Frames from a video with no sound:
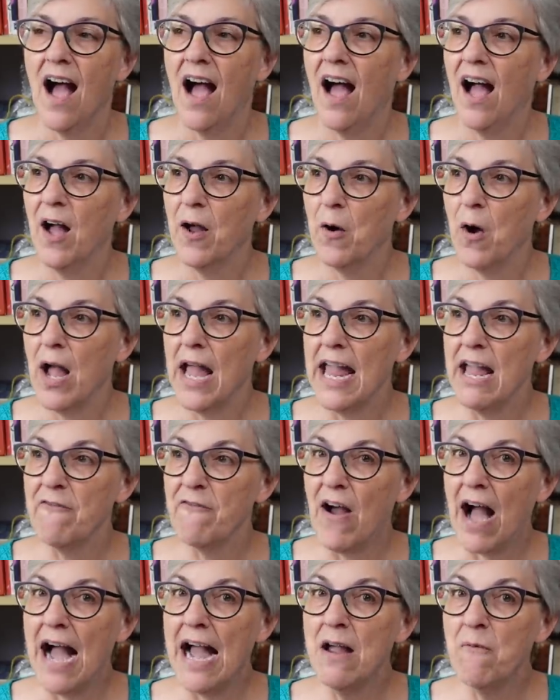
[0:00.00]
If
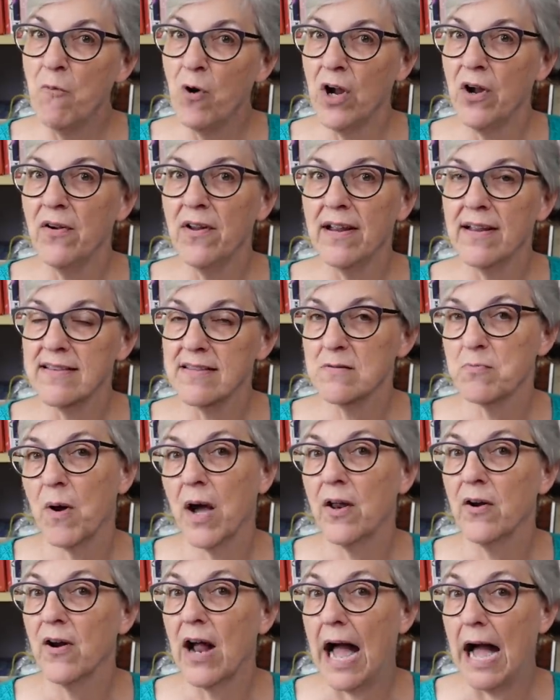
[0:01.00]
I'm wearing a
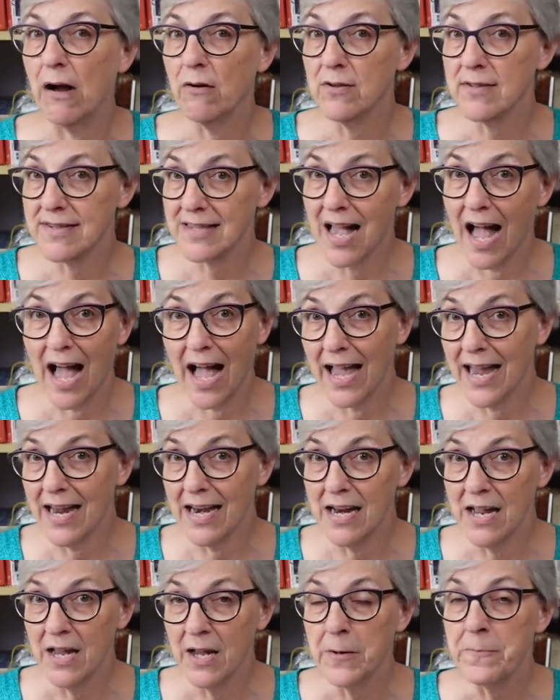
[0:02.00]
sweater outside,